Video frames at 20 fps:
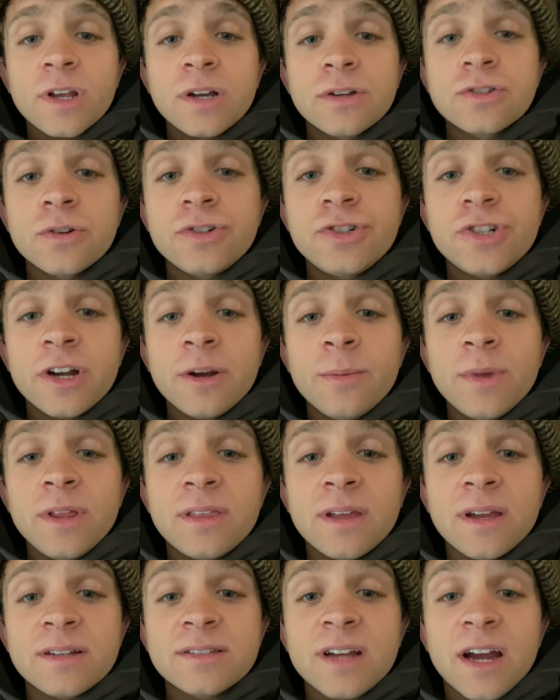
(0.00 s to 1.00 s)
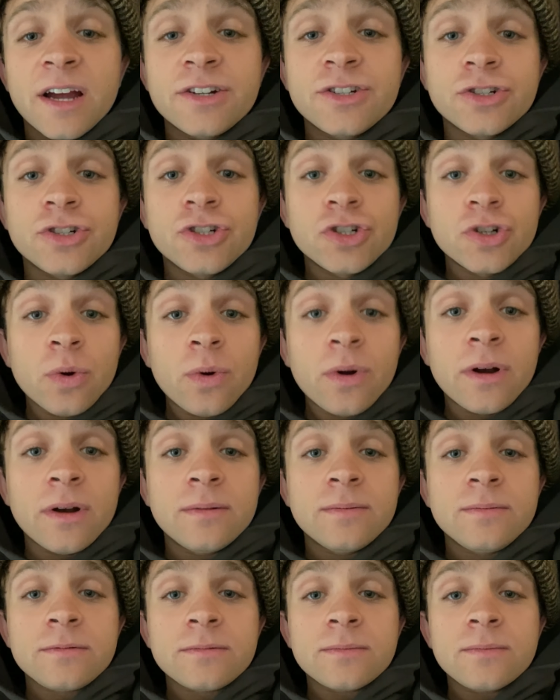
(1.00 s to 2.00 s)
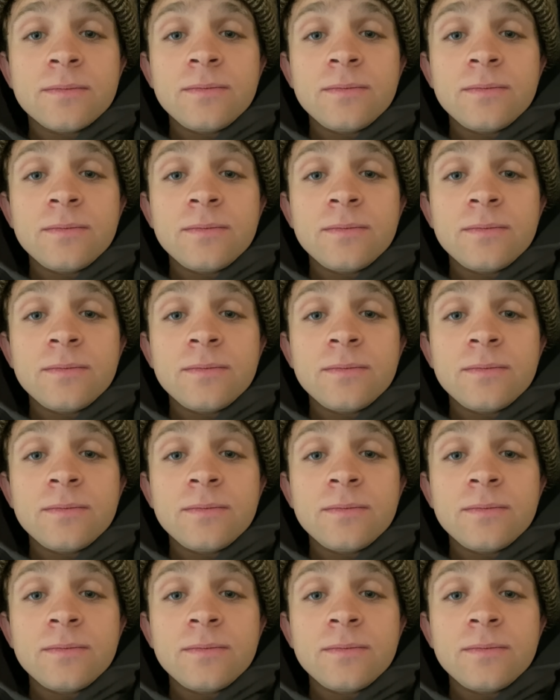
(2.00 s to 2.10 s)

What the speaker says: So Jeremy thinks I should short